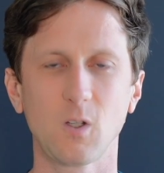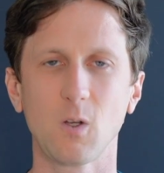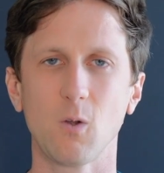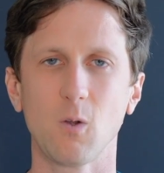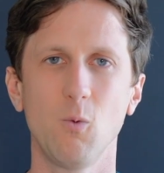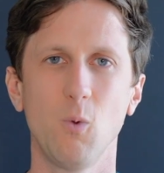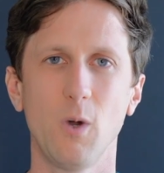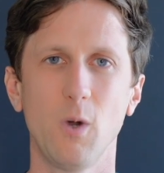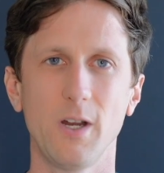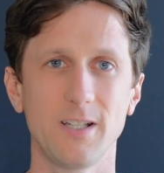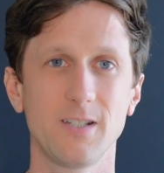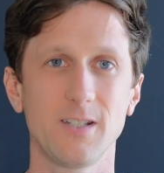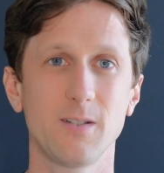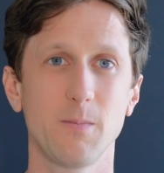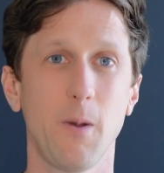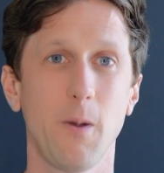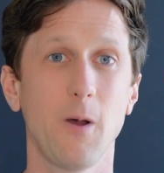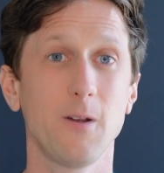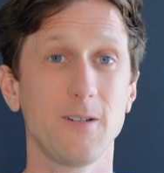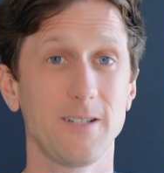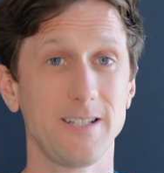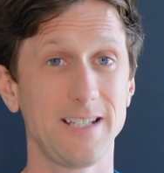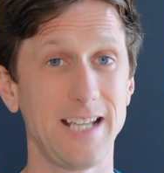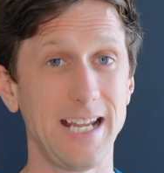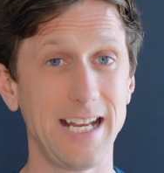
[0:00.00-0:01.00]
what is
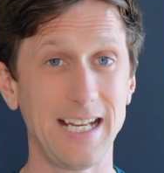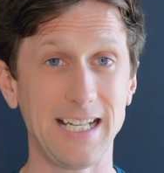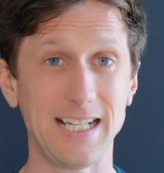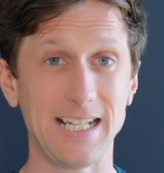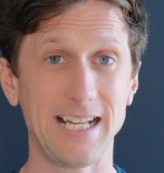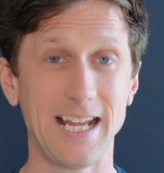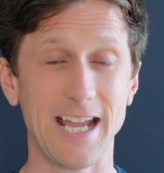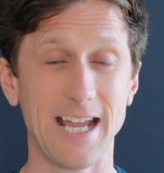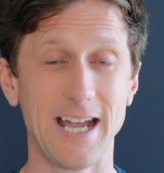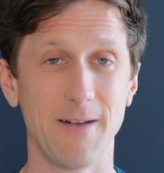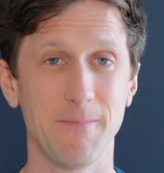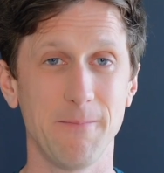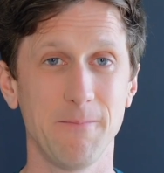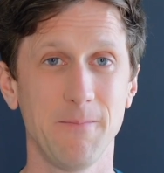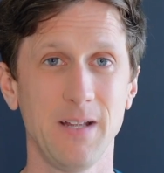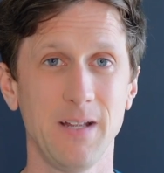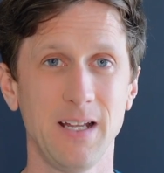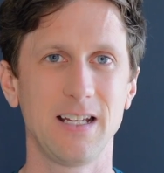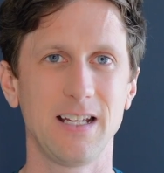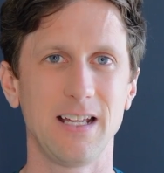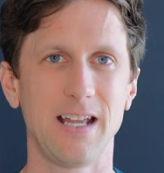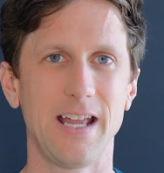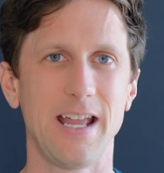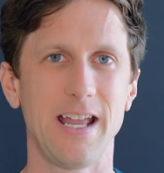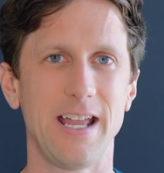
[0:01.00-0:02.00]
opponent's handicap
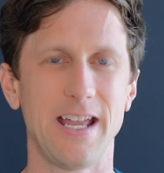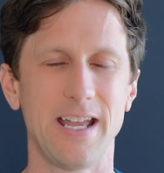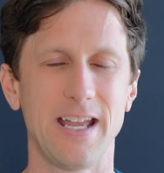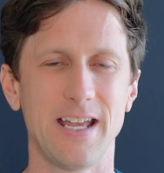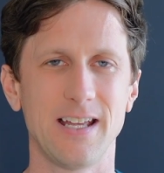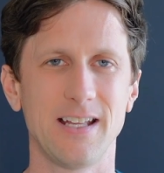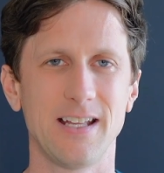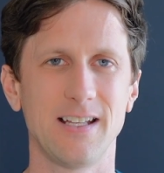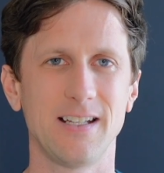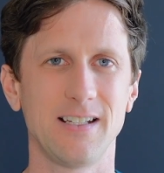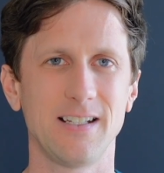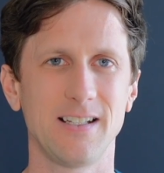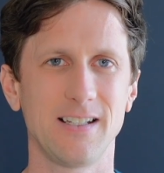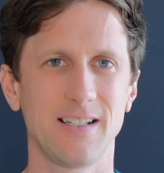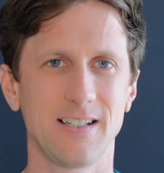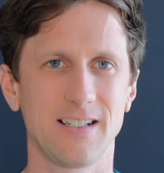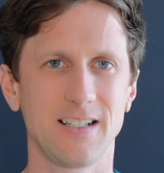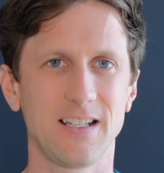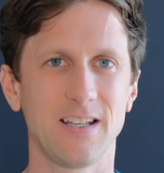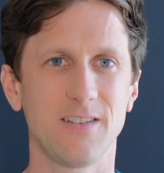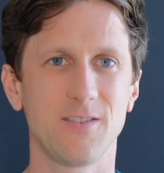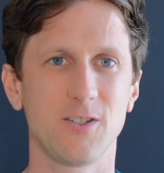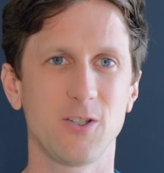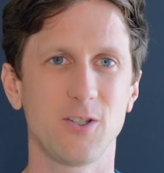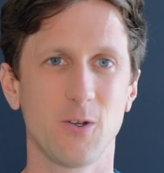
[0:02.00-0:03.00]
and
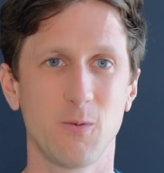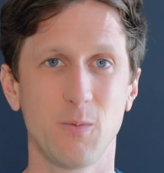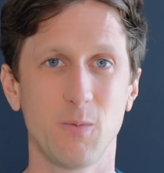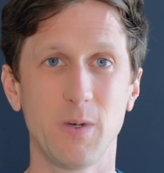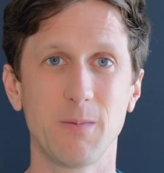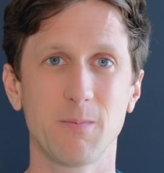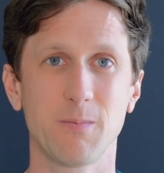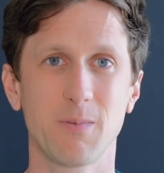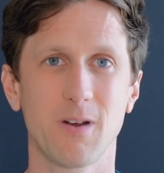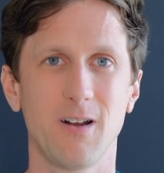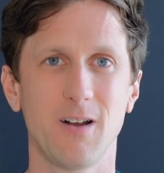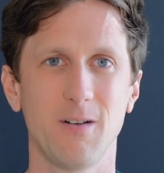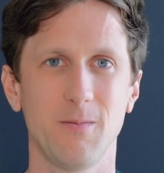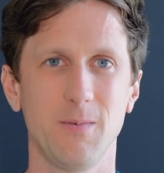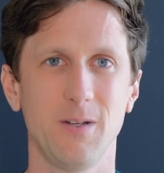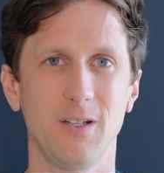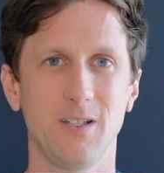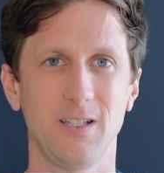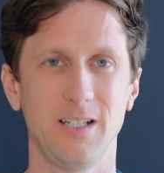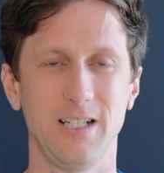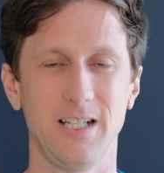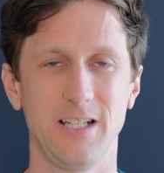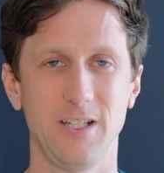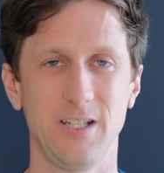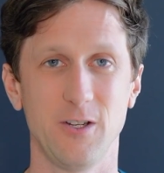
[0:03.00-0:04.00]
gives you a win
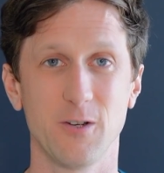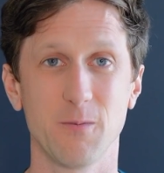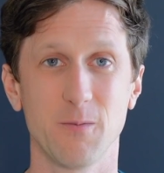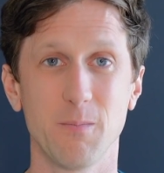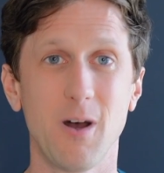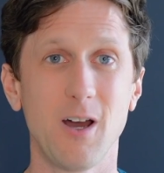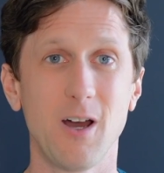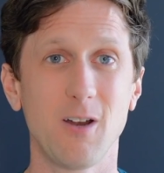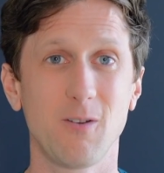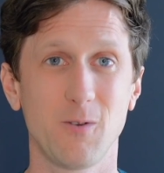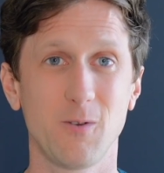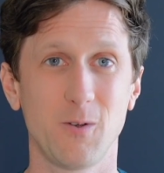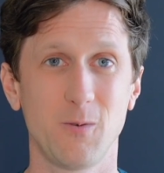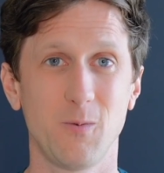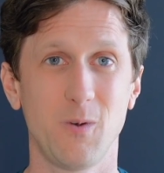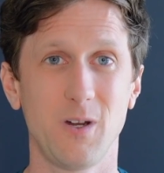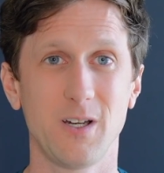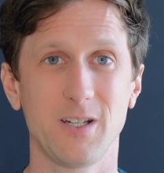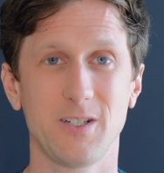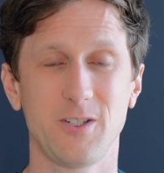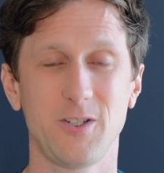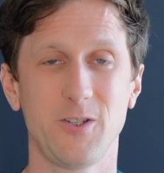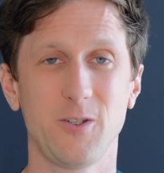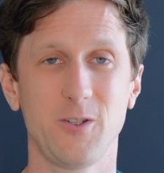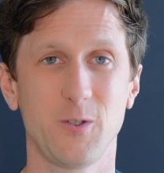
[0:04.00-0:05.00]
probability, your model would
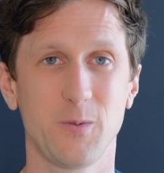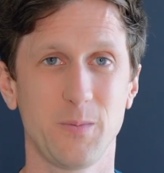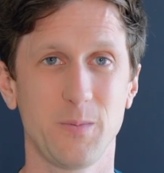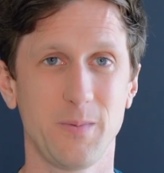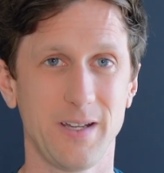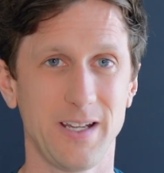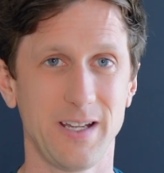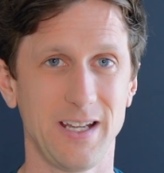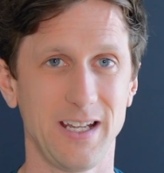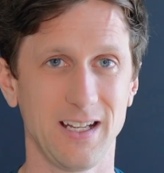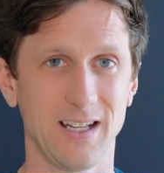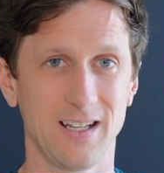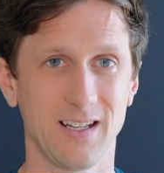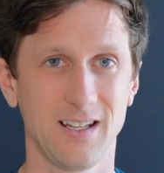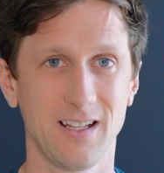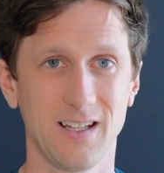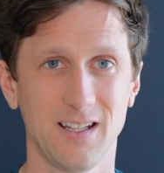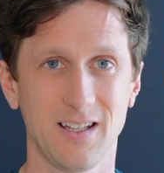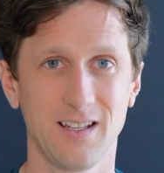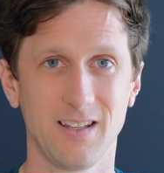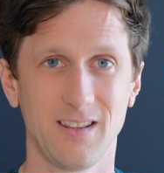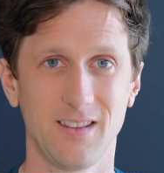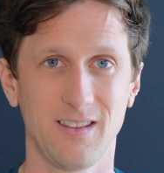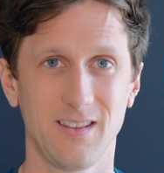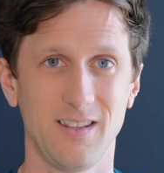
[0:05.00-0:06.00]
want to choose playing
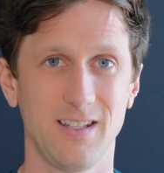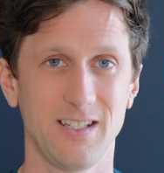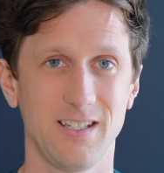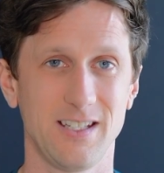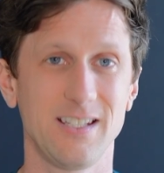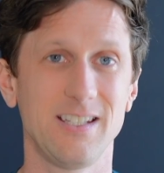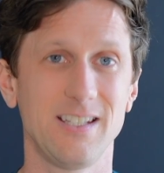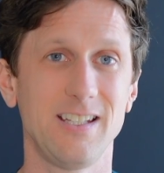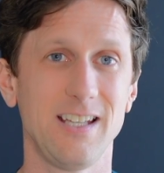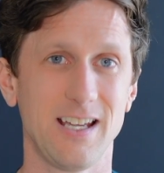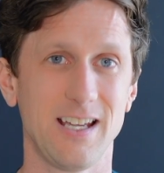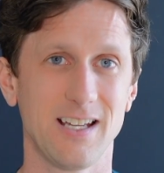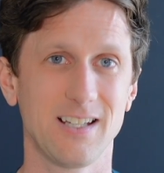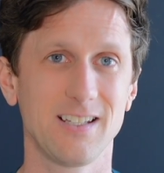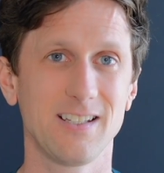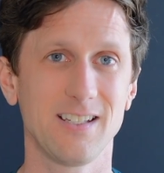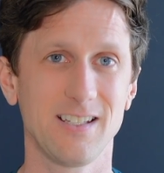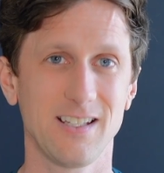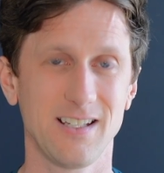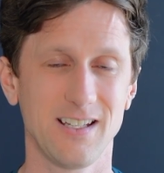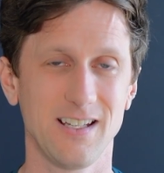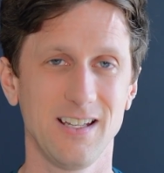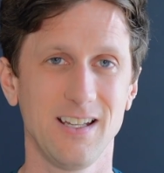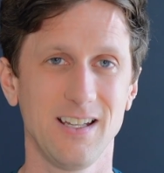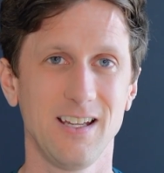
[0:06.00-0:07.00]
the 6
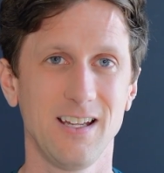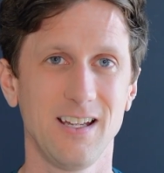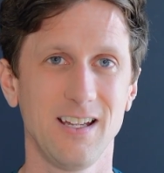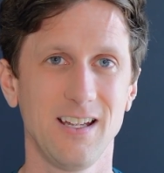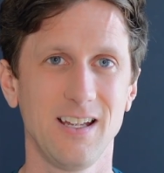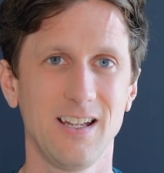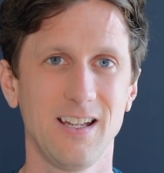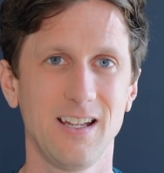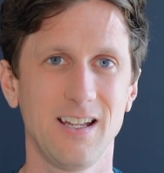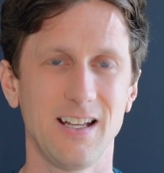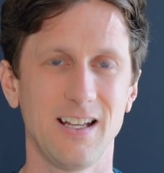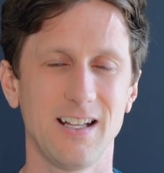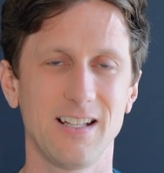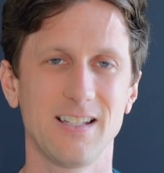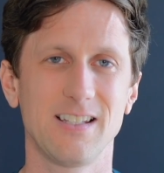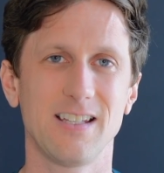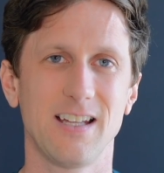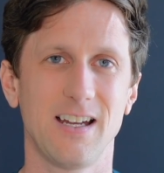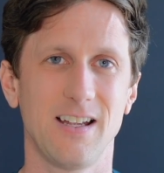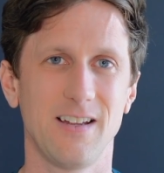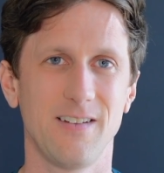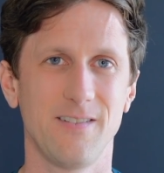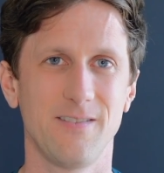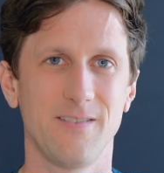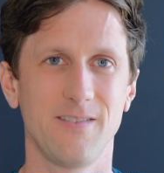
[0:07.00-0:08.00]

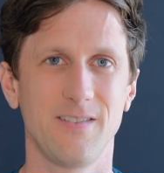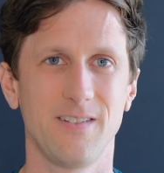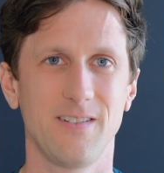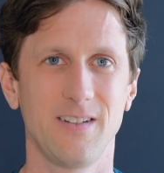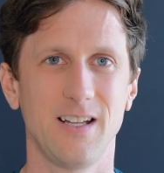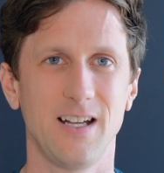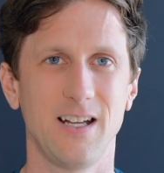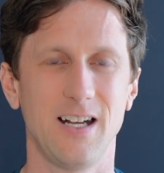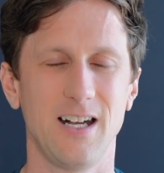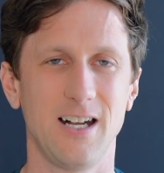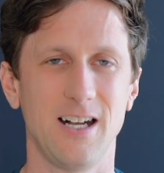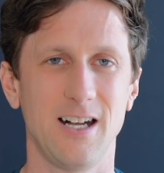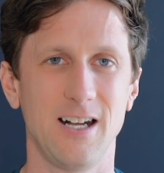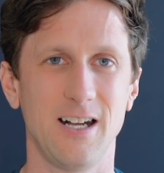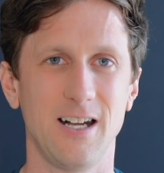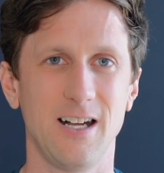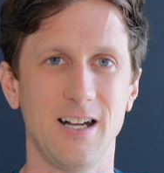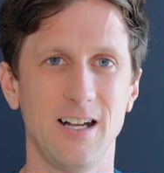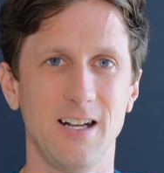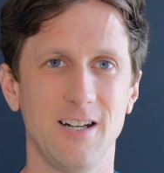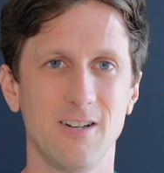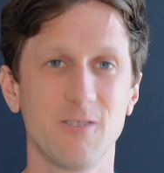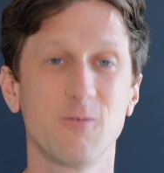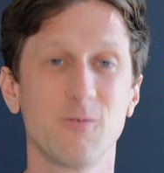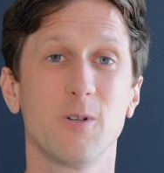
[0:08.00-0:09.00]
instead of,
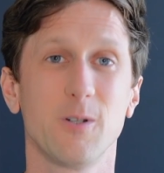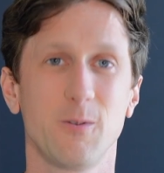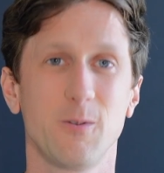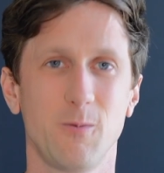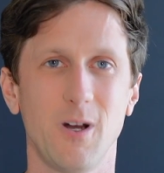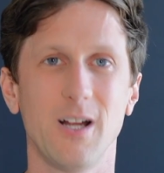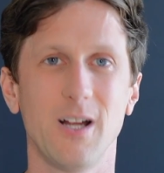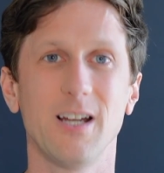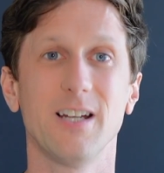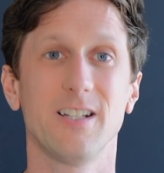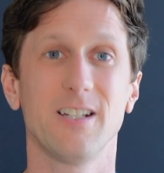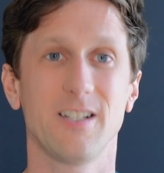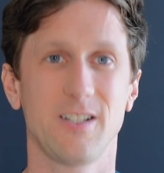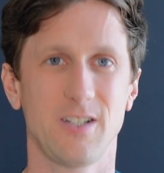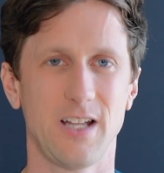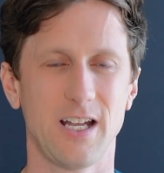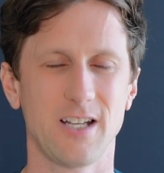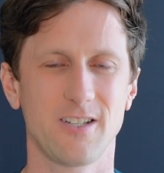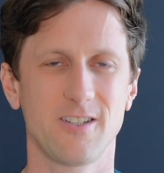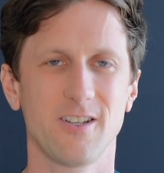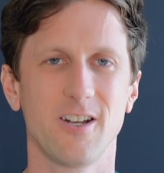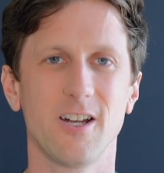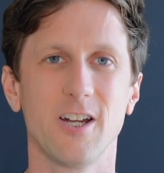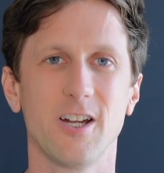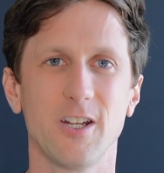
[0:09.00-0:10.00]
it would
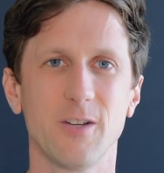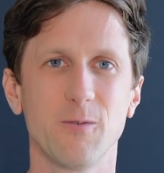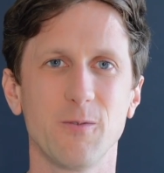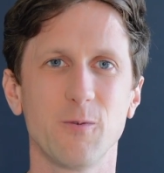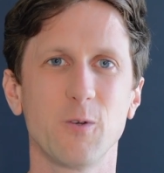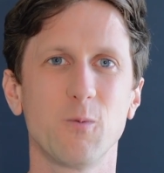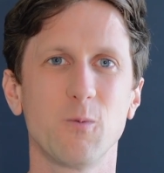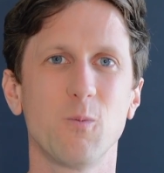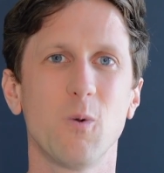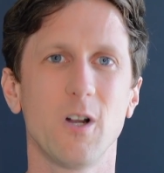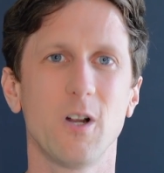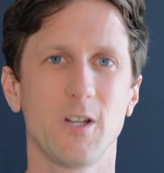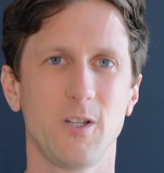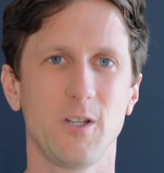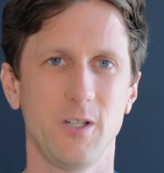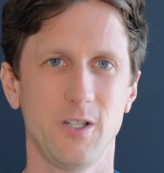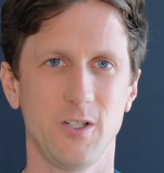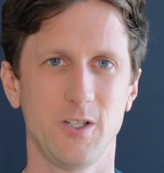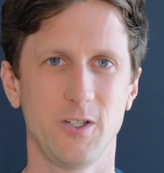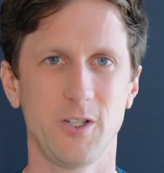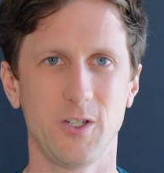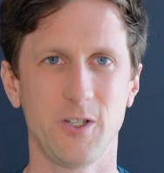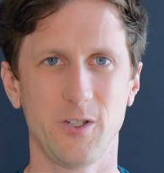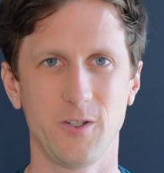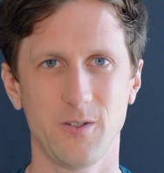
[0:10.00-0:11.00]
want you to
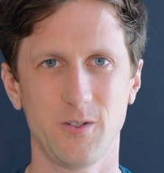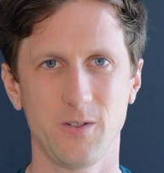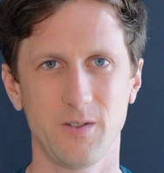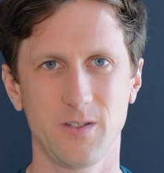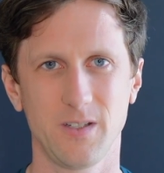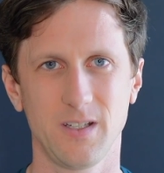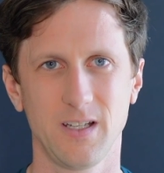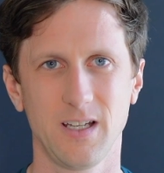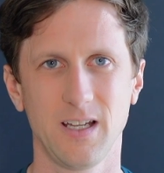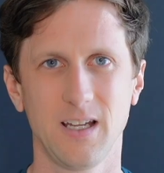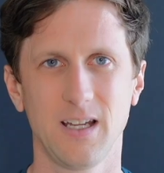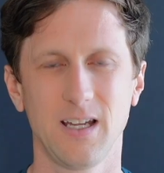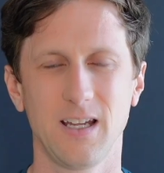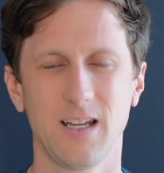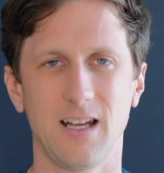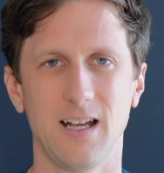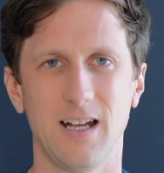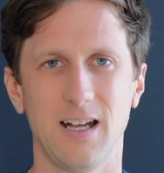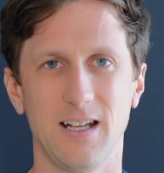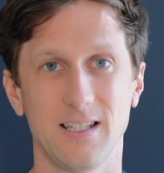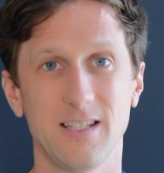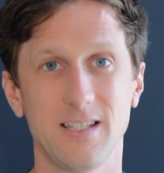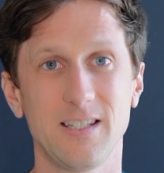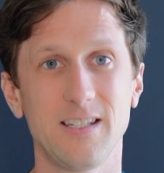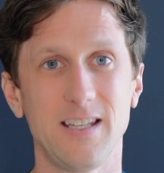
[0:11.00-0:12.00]
choose
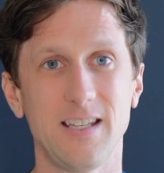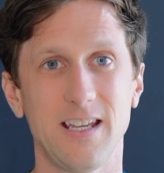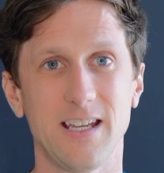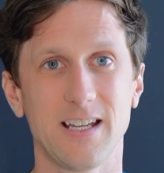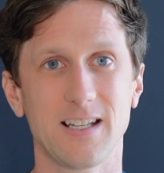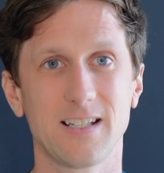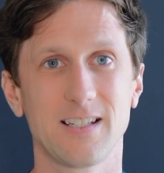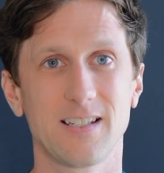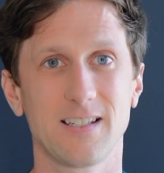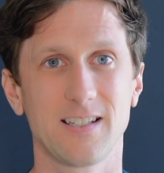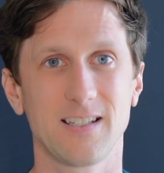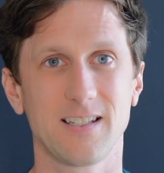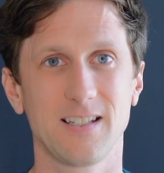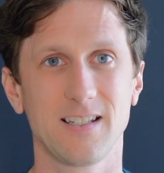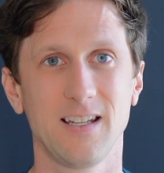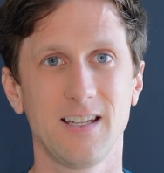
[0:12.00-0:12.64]
a 6